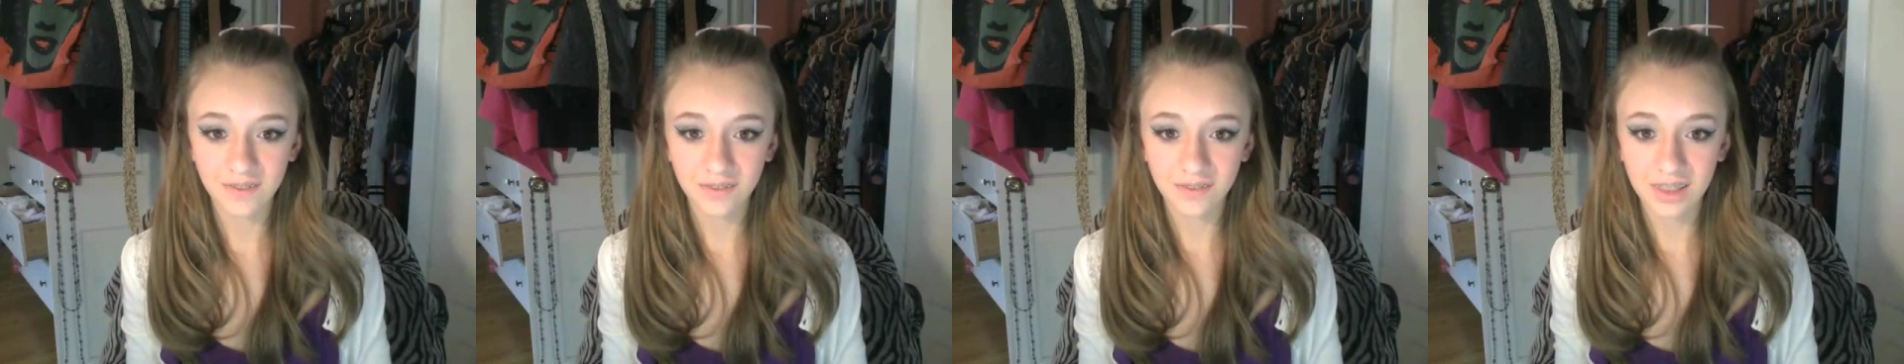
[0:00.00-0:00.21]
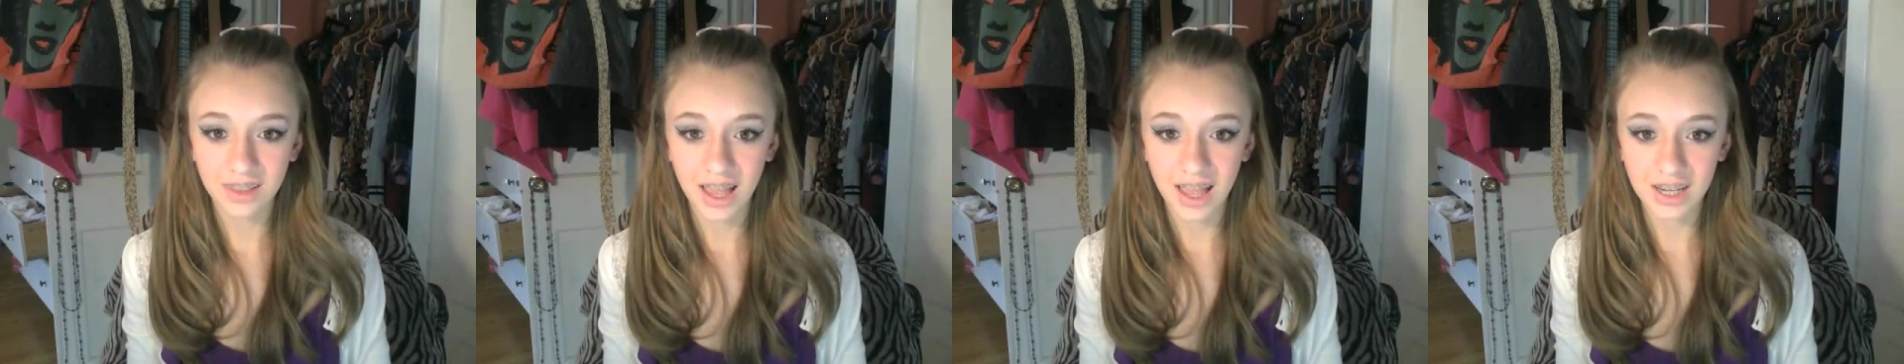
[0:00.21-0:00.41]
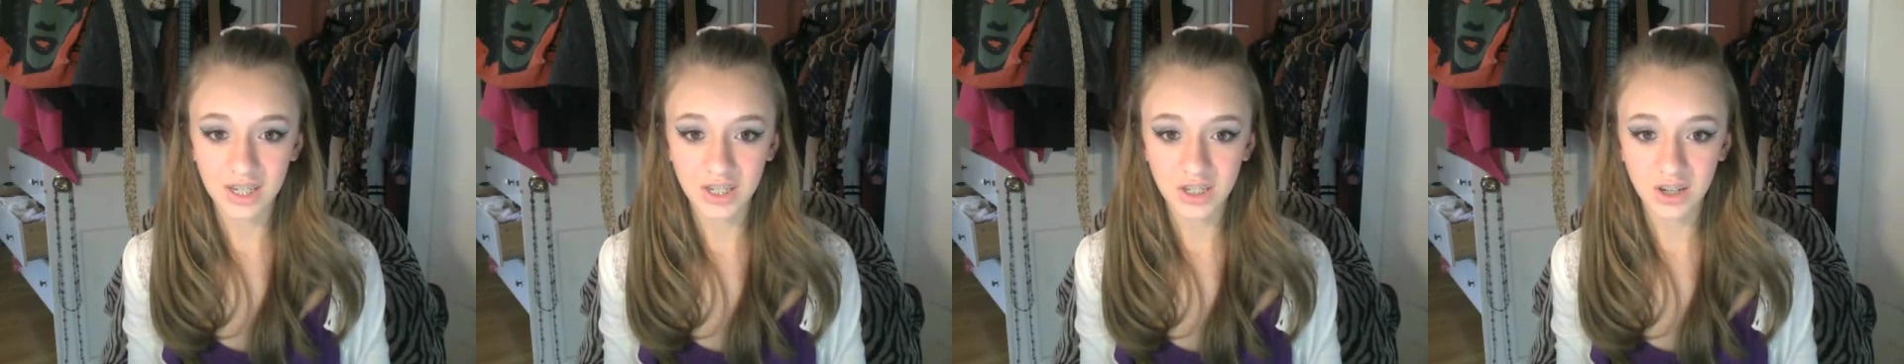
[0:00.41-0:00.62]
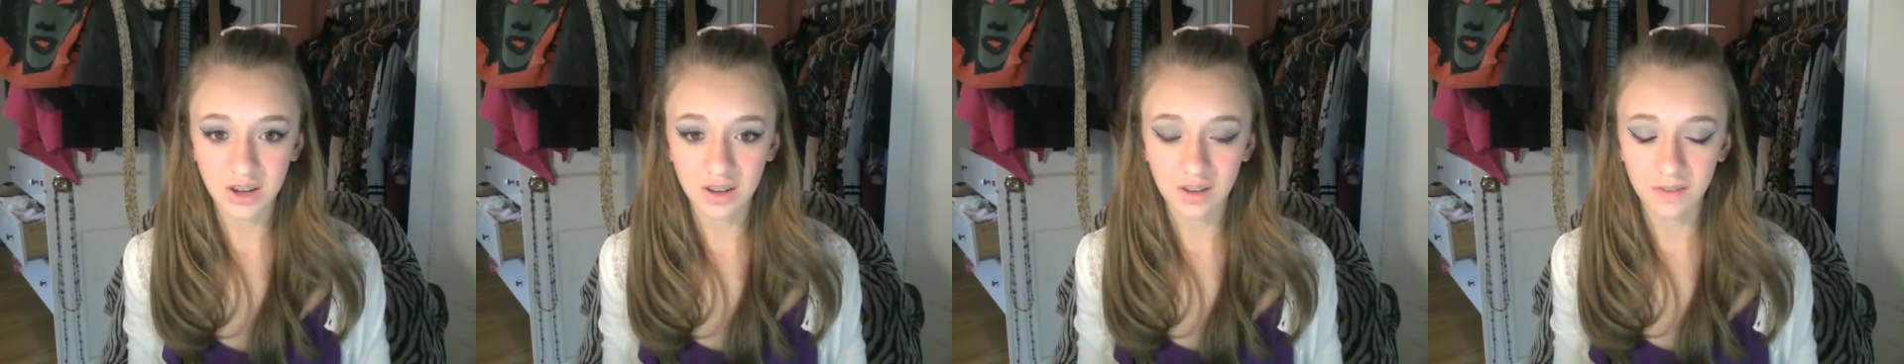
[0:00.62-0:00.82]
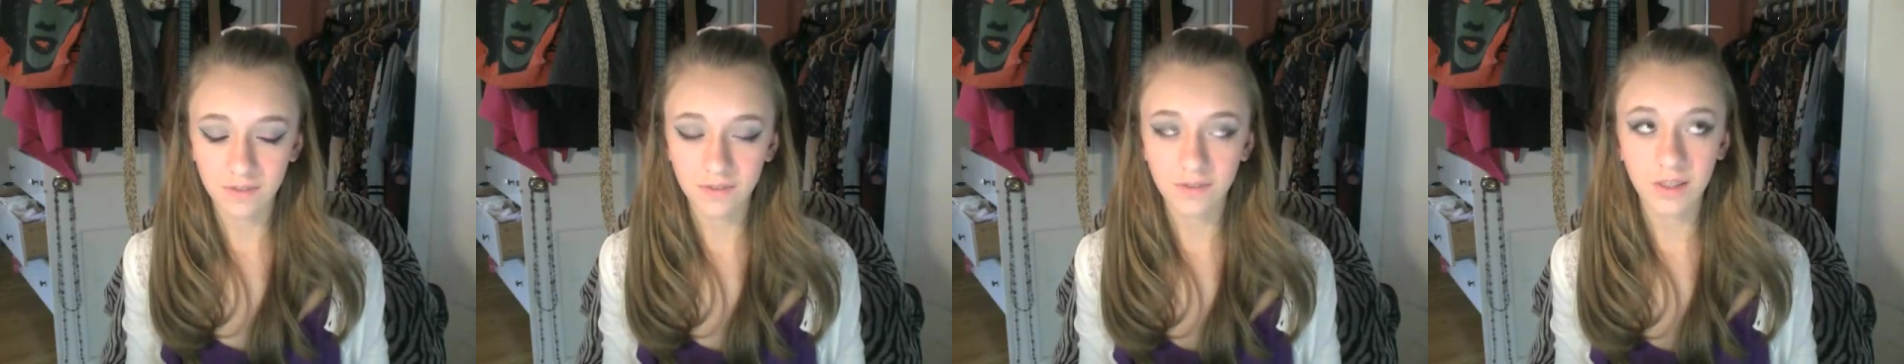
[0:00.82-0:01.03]
flush
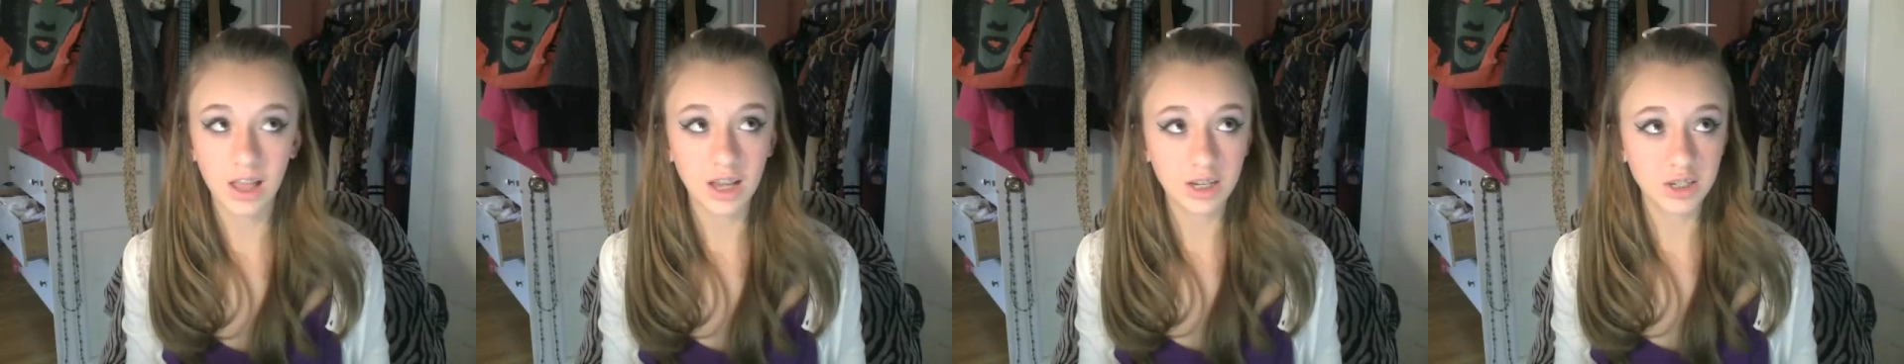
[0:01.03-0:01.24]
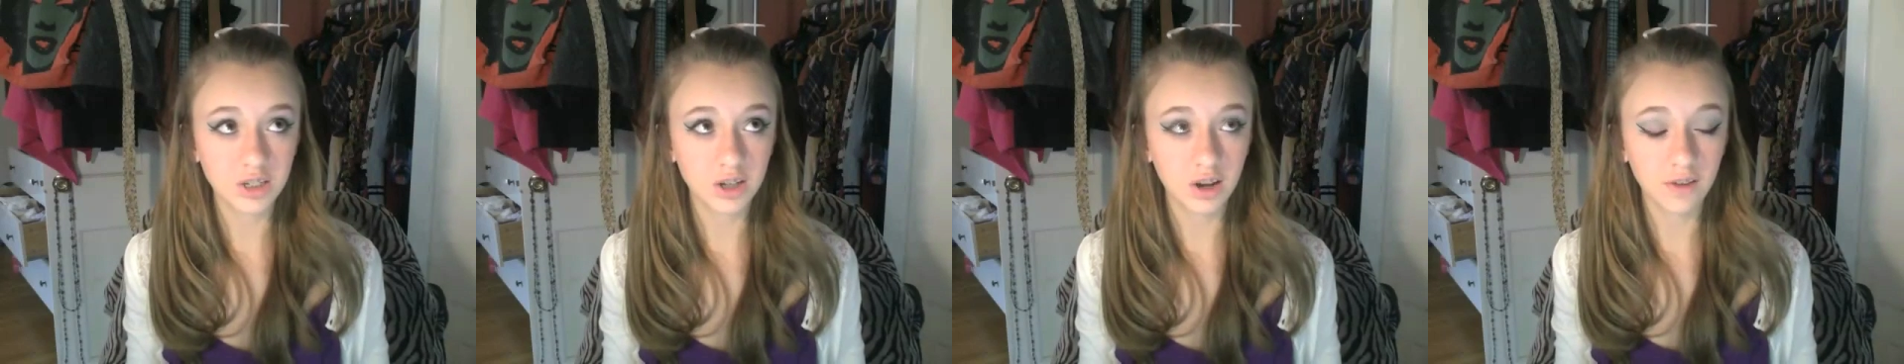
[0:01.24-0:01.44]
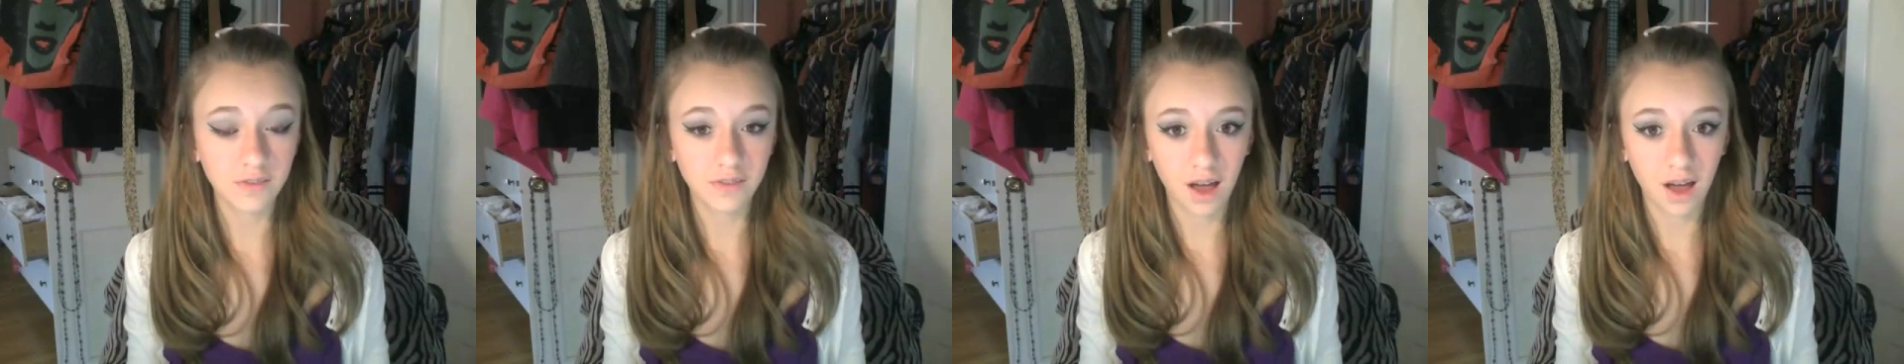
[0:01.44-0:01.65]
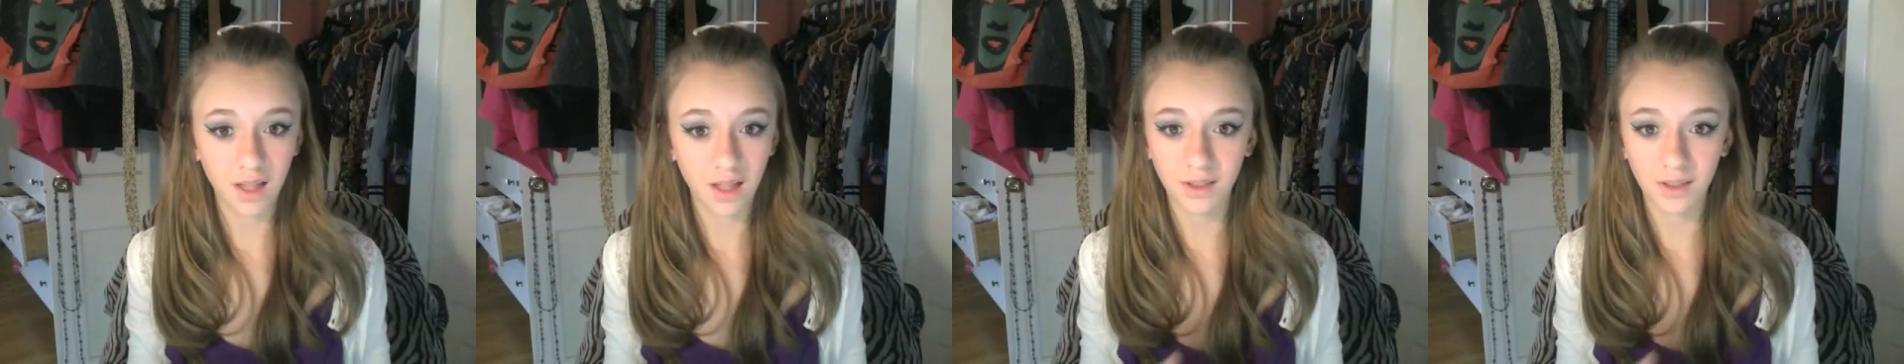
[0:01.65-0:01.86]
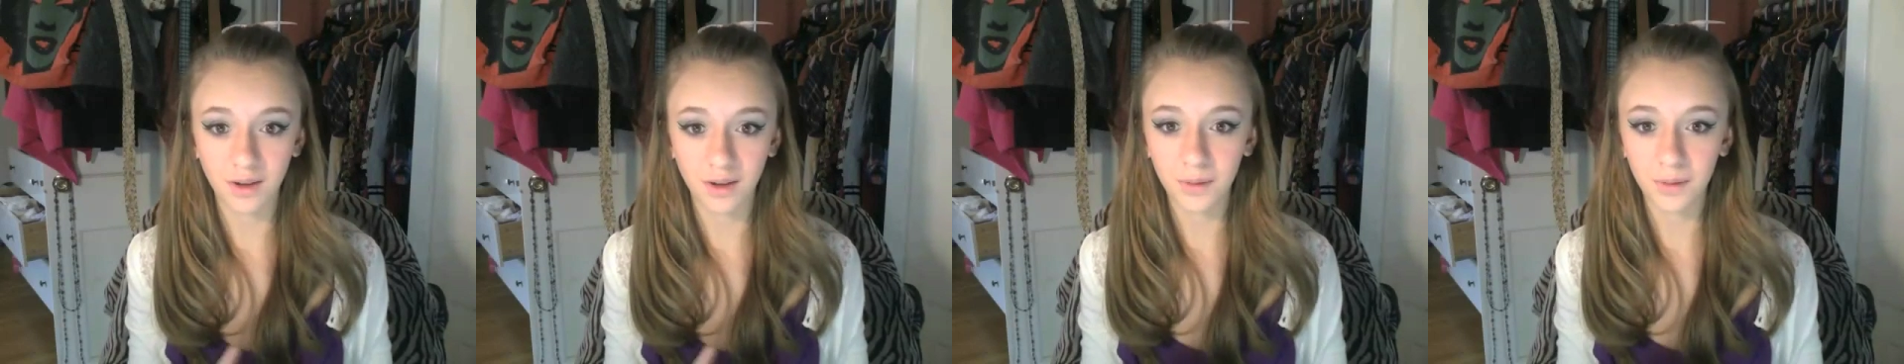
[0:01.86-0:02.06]
of
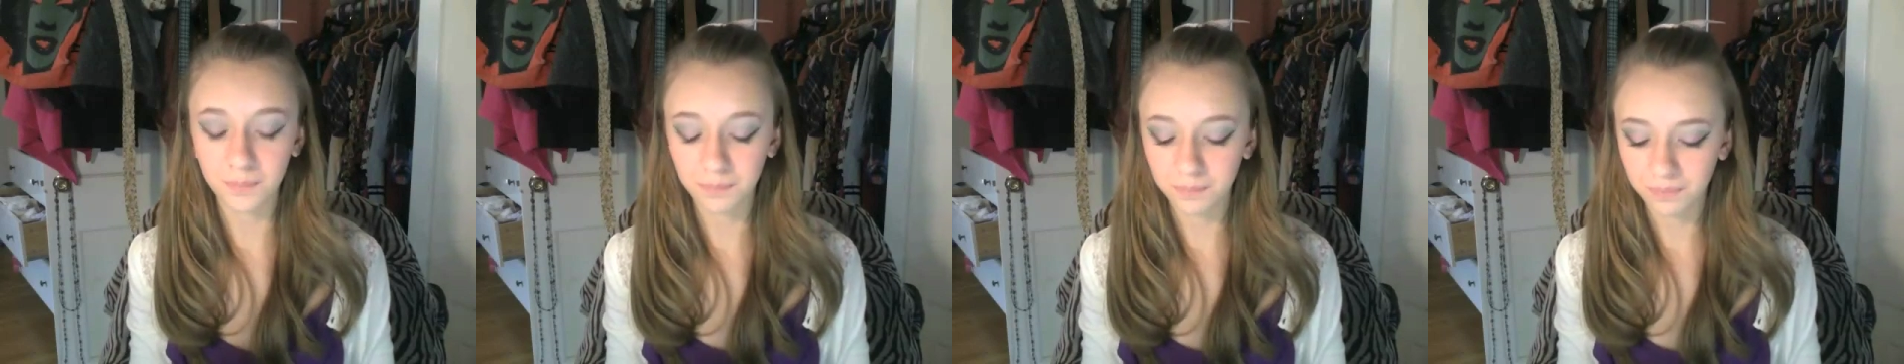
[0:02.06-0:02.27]
color.